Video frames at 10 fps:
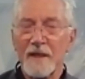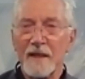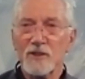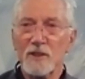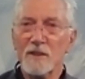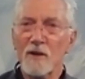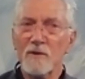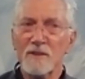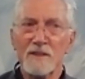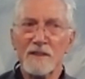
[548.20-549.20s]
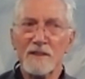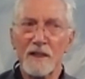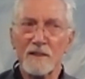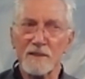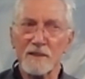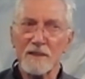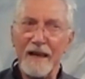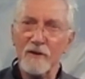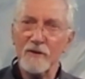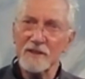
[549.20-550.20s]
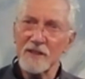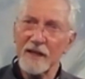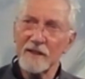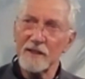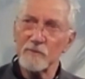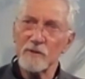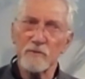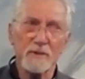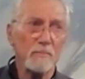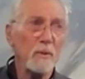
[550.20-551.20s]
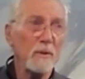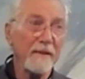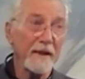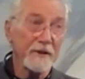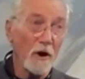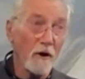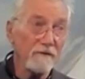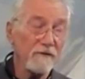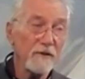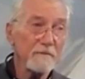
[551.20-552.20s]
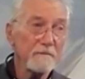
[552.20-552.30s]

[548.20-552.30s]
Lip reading: She didn't go into detail as to how exactly we were to pull that off.